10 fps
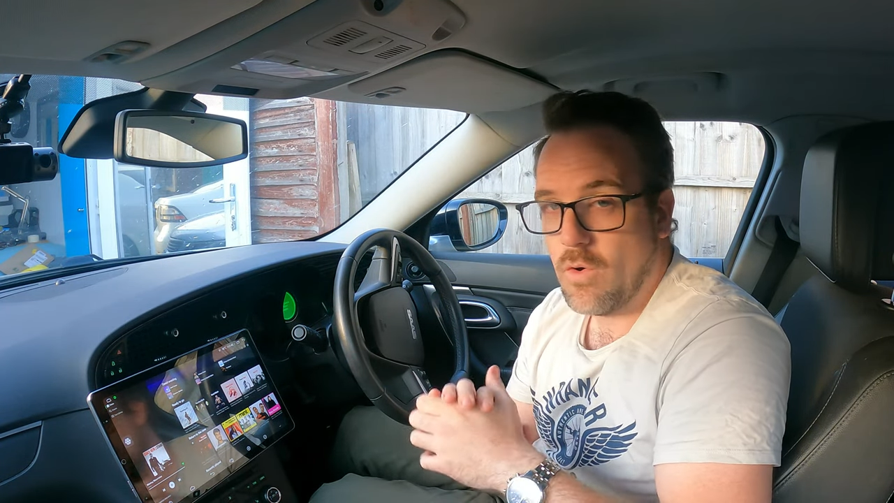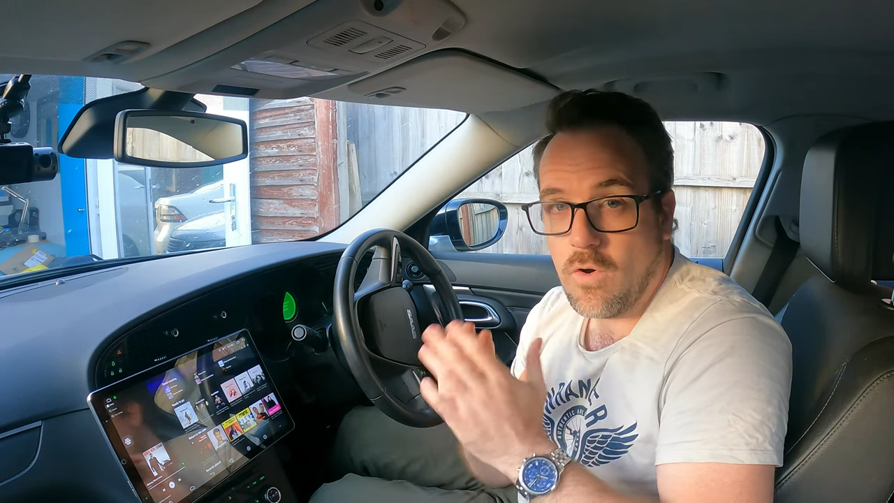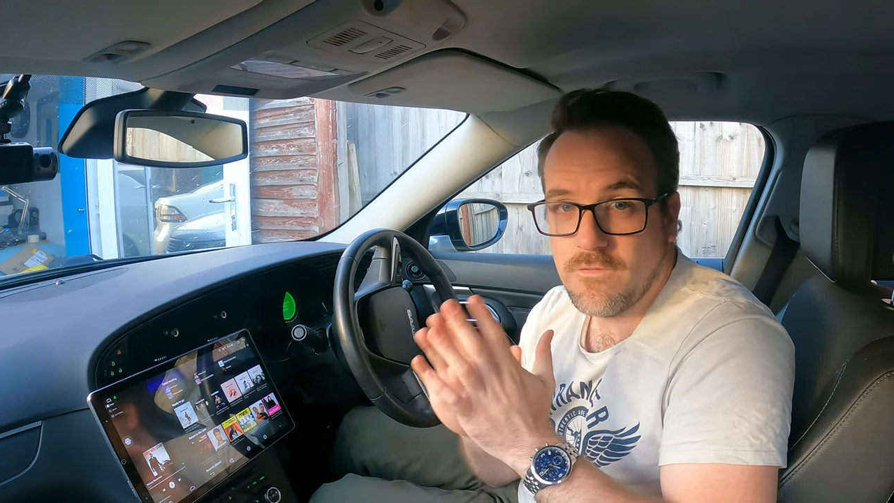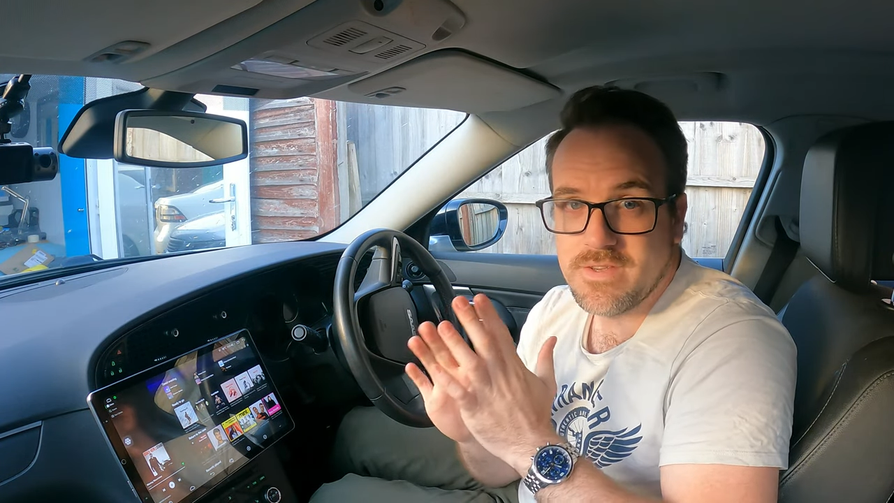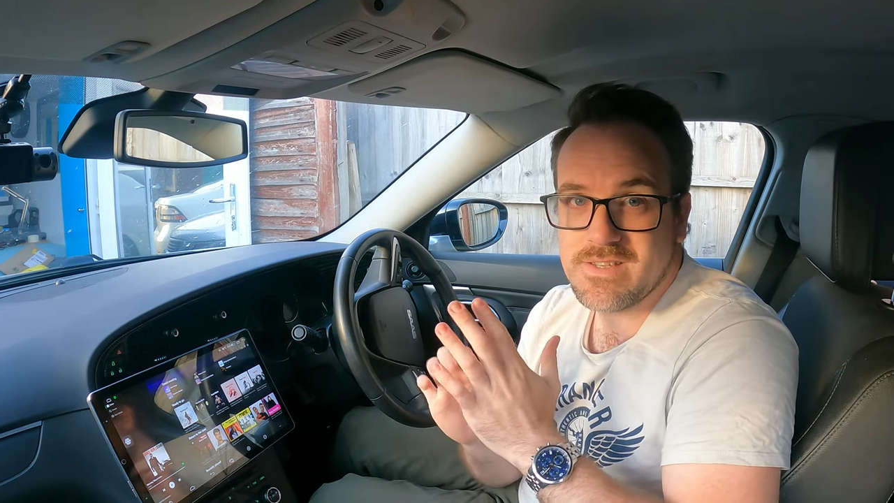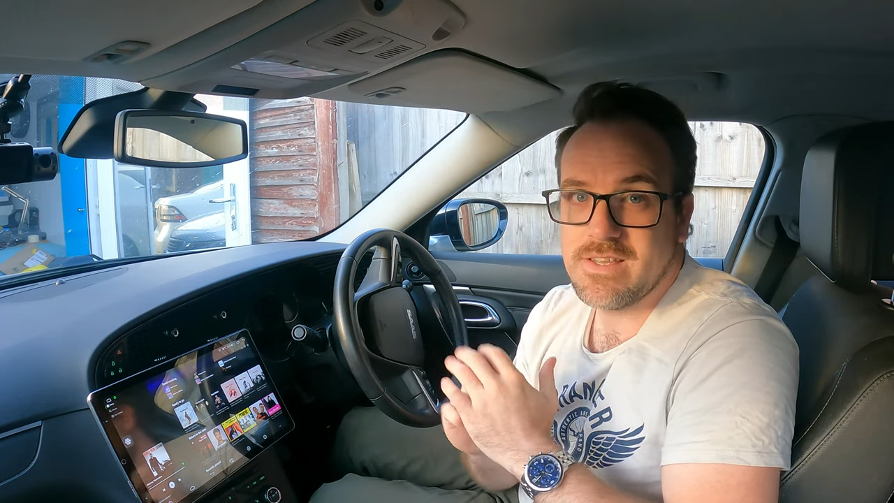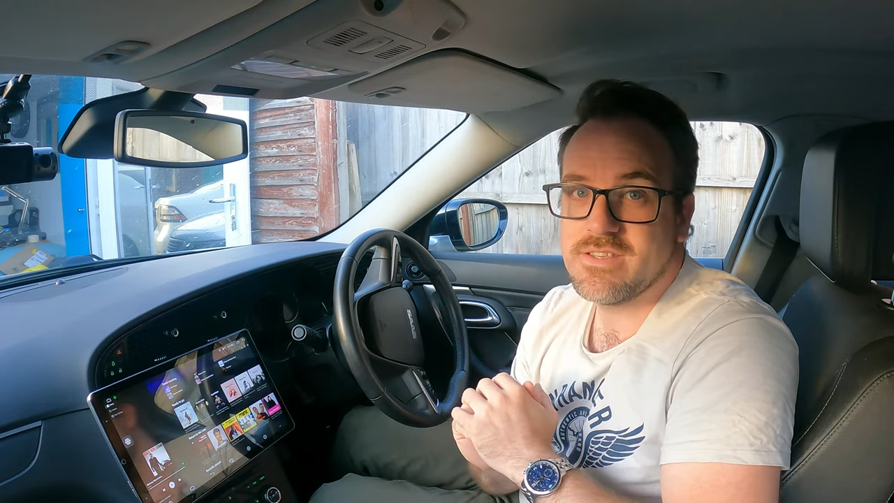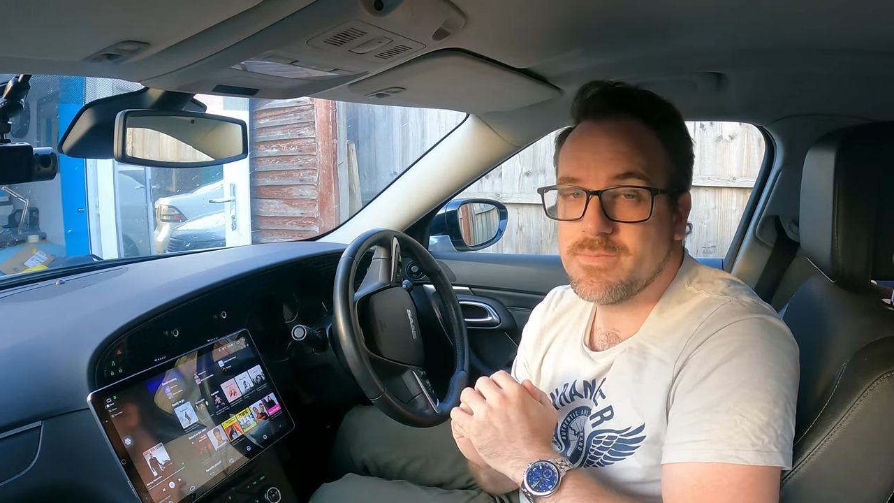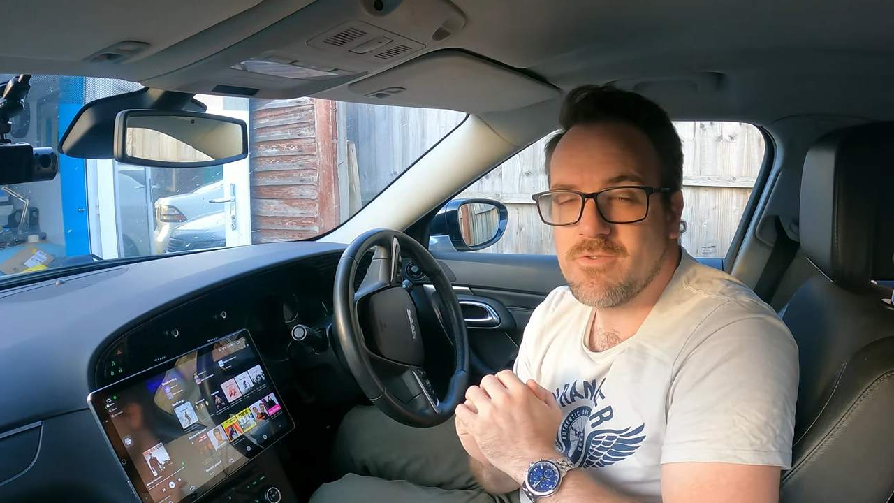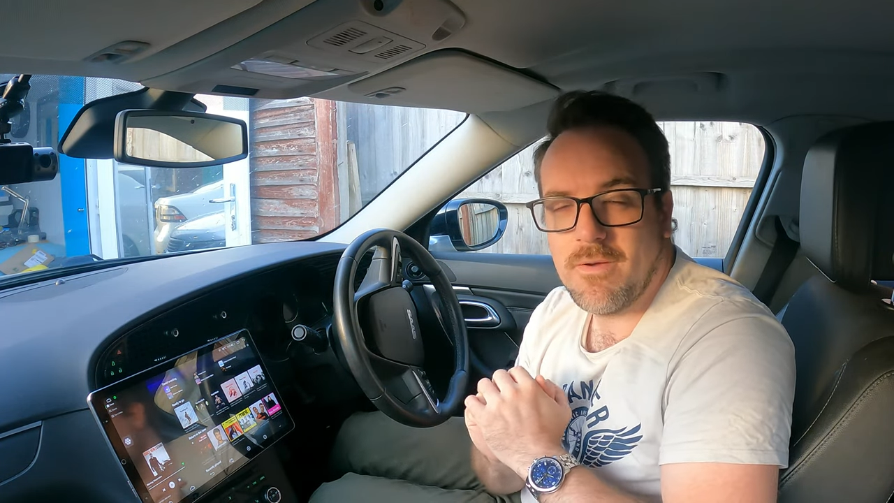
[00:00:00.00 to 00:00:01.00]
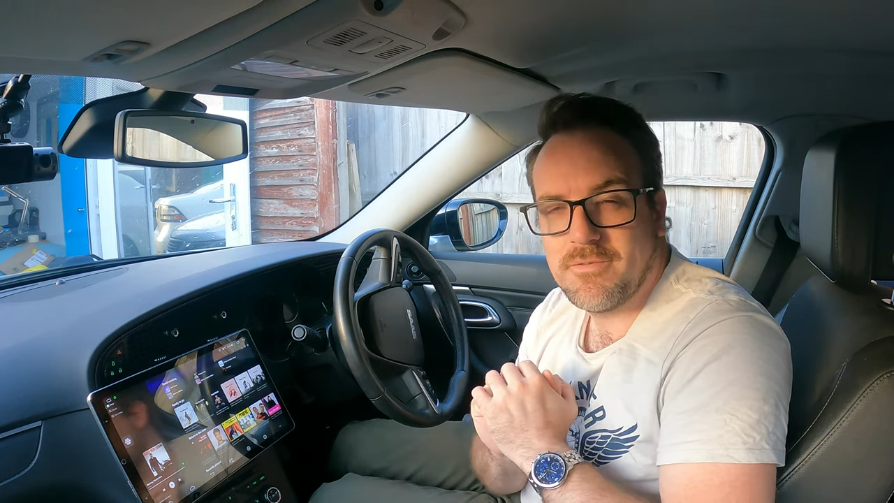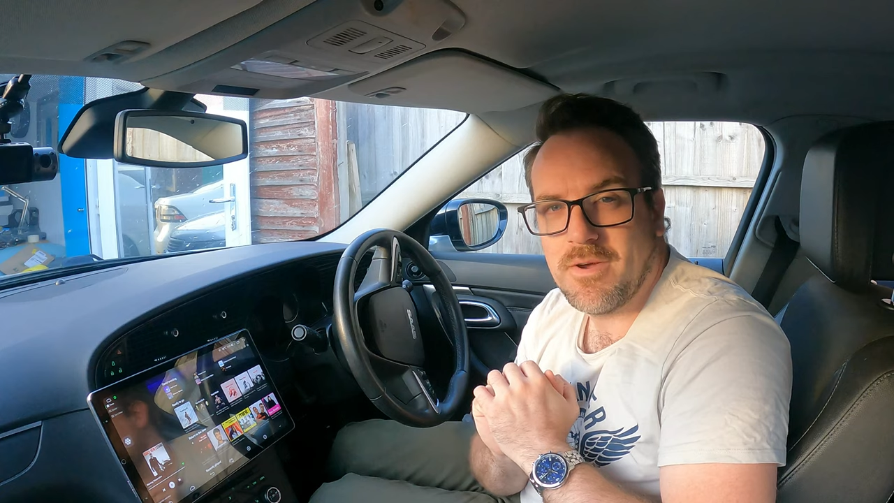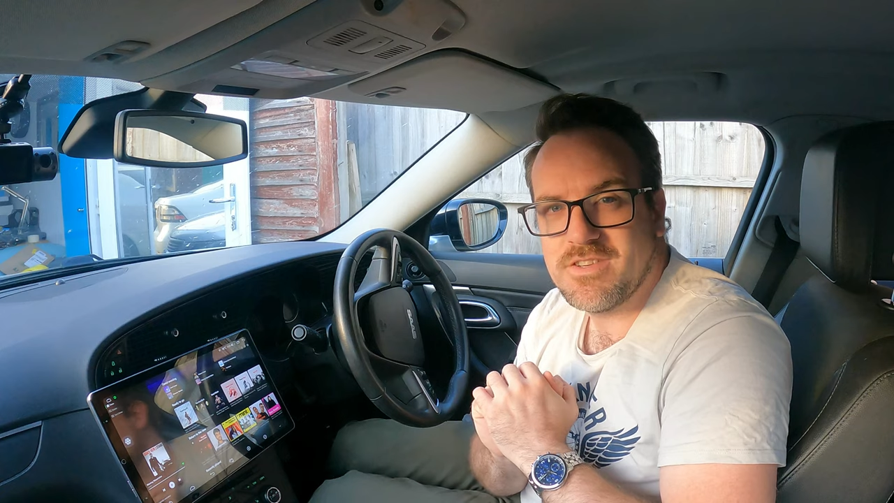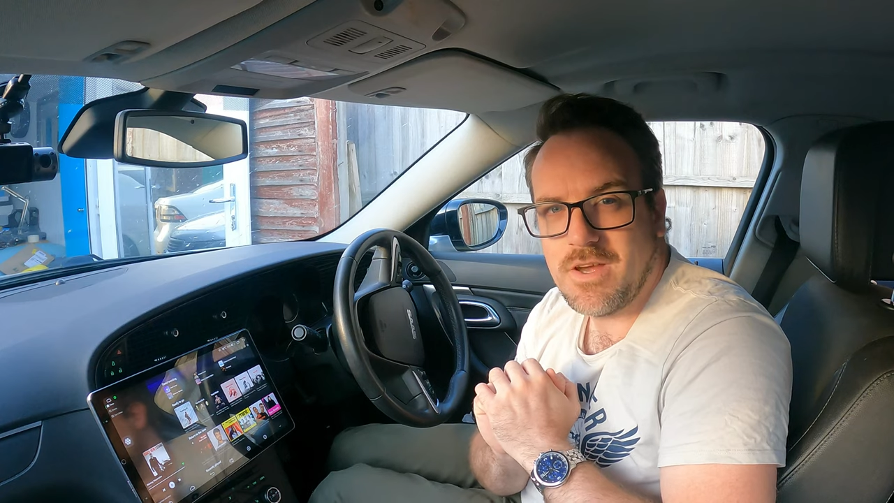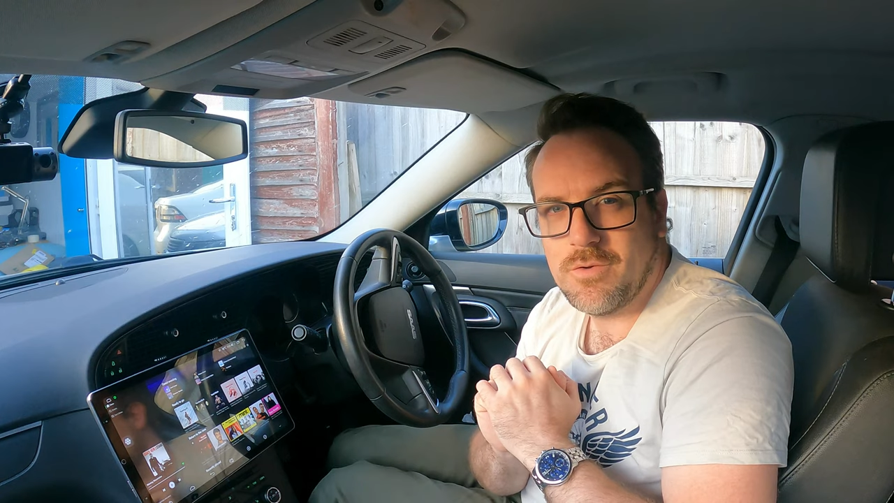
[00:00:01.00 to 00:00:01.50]
Obviously, subscribe to
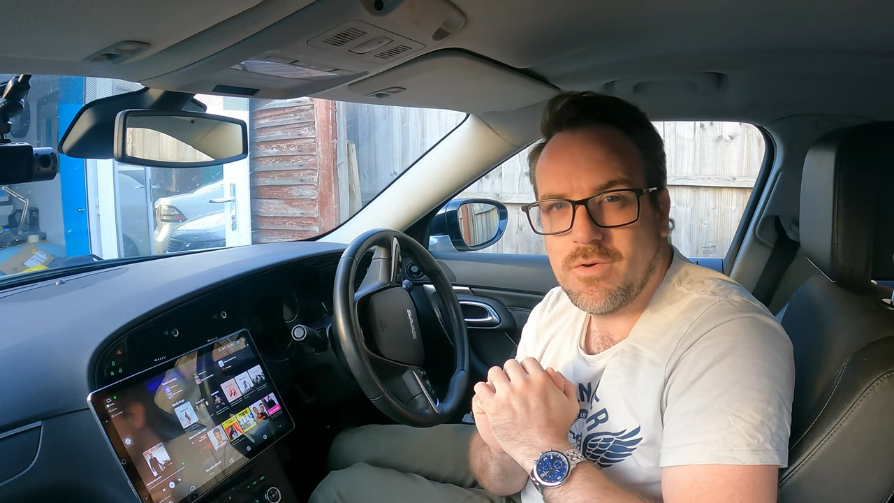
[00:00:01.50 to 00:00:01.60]
my channel